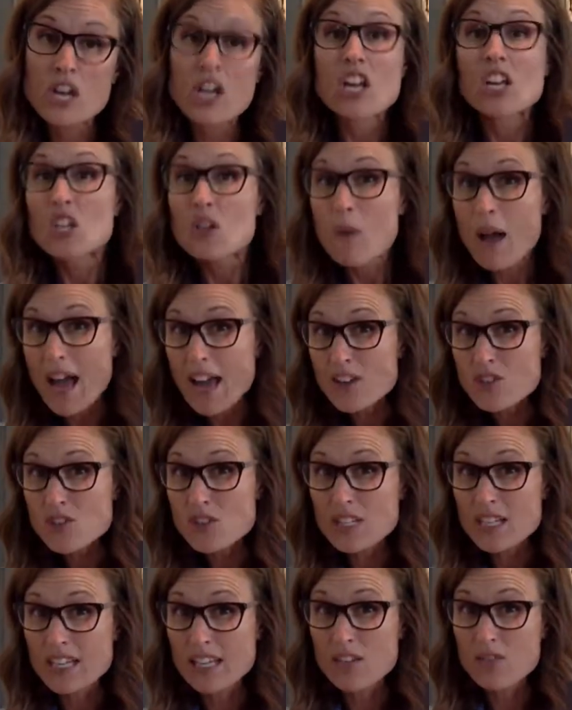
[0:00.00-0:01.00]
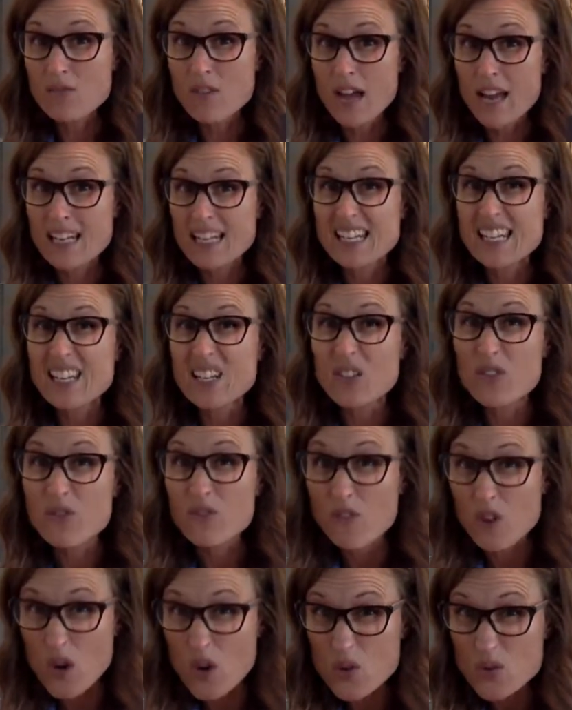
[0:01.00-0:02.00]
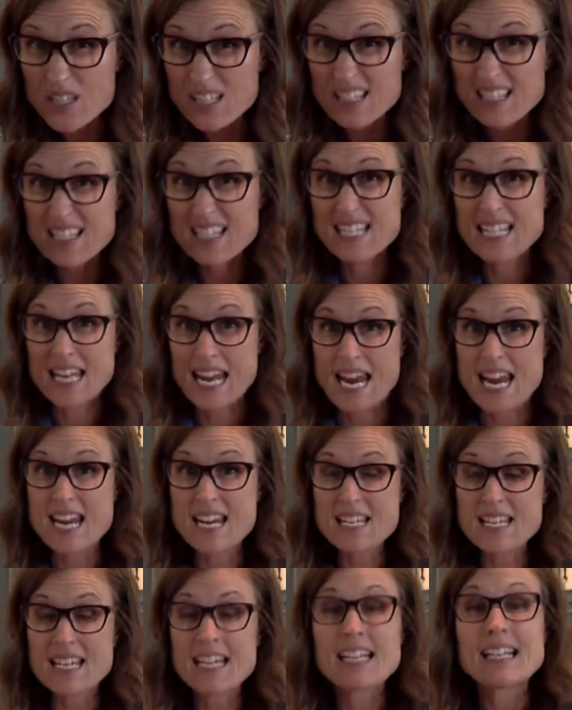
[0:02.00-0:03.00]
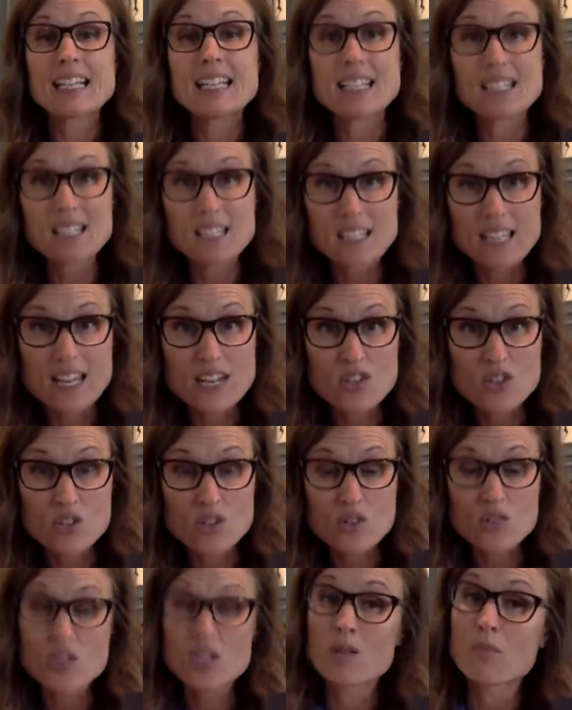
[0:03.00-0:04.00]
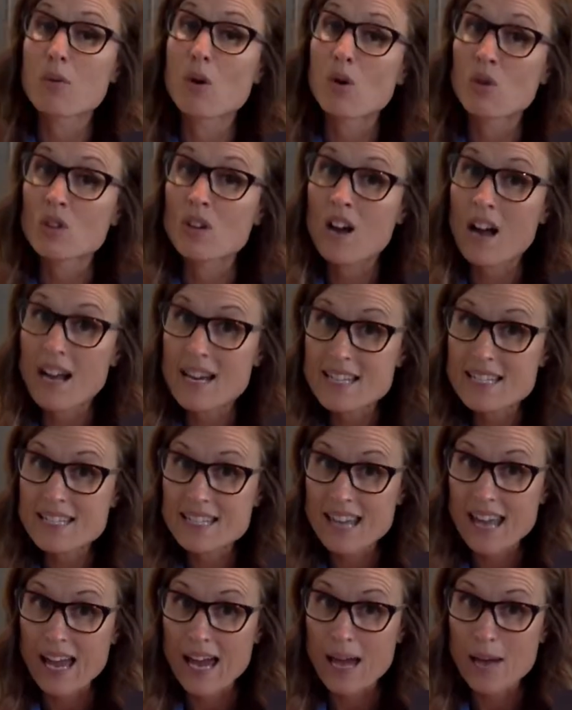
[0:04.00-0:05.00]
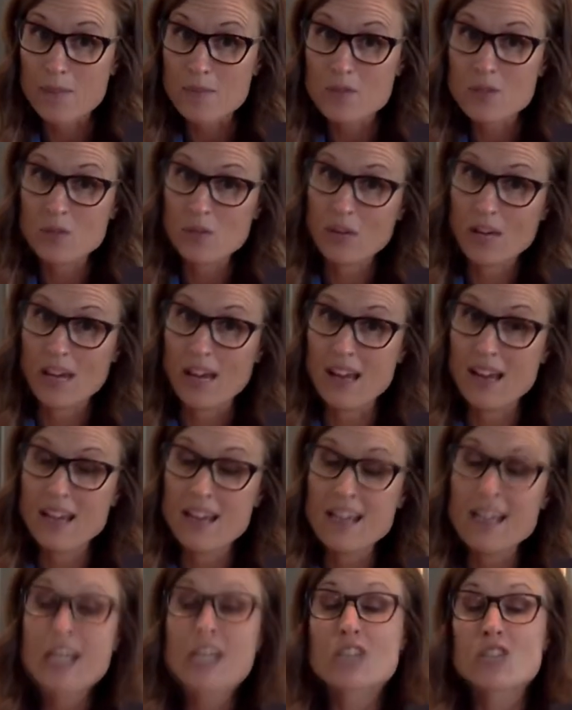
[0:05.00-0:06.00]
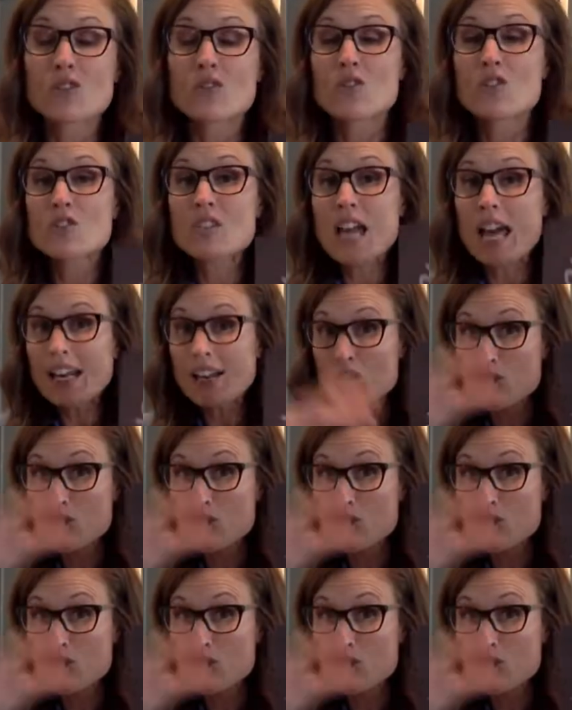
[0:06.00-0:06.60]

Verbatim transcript: You actually can find it in a frozen state in glaciers and polar ice caps. Okay, so there's not a